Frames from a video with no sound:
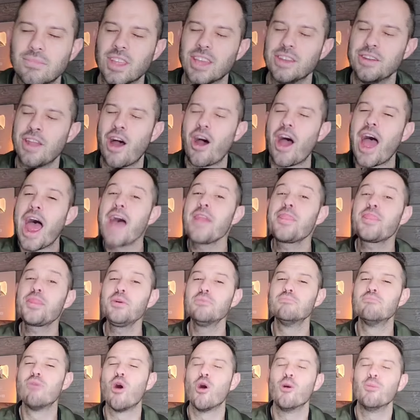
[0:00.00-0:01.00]
Now, at the
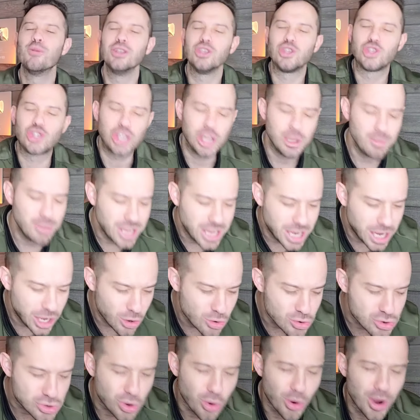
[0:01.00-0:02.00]
moment, Shiba
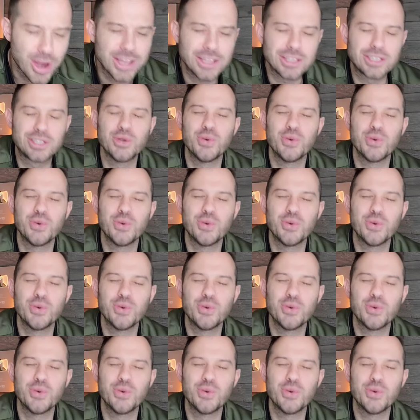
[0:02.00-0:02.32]
Inu coin is